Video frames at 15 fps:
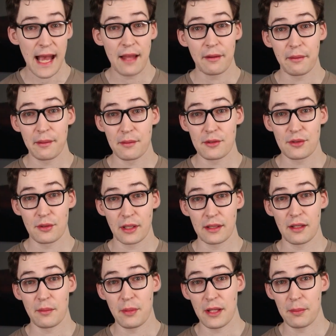calorie
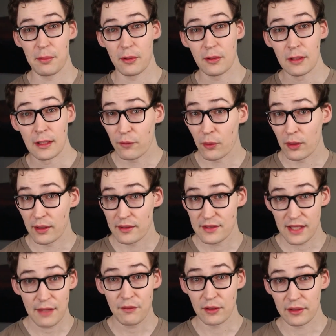restricted people for
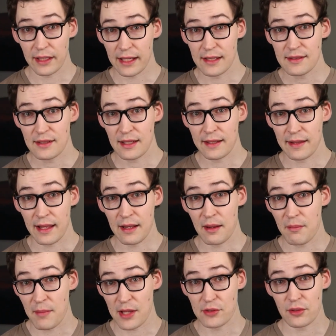several days and
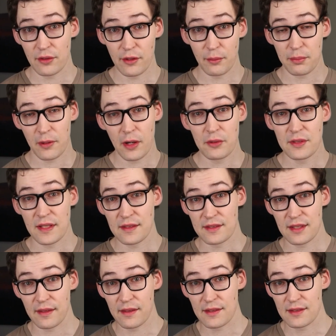then measured their protein
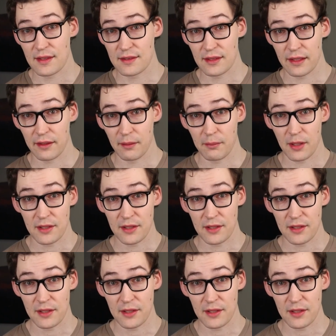synthesis in their